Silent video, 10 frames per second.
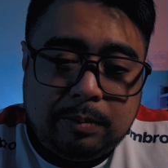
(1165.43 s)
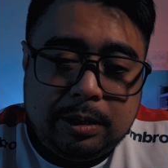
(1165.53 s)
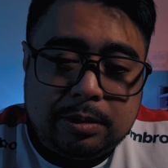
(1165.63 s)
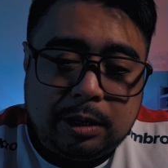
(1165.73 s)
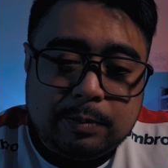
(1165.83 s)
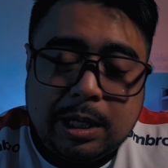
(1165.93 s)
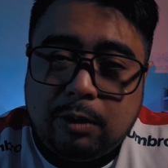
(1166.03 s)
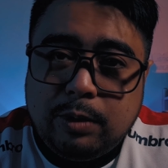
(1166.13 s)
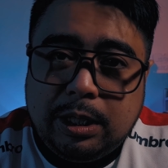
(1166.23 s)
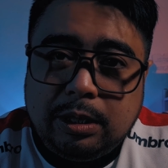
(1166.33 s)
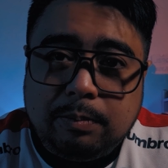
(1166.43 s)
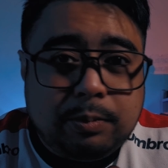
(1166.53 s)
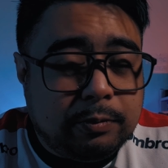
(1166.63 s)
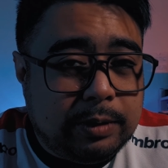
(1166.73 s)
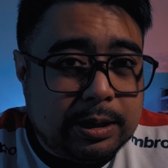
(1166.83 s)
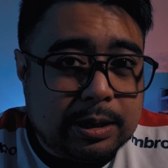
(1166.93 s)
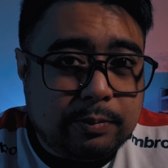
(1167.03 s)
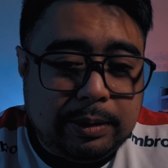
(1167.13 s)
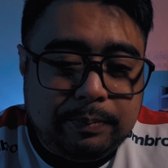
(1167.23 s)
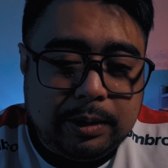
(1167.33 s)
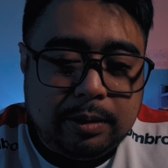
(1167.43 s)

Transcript: in terms how we can improve this as well.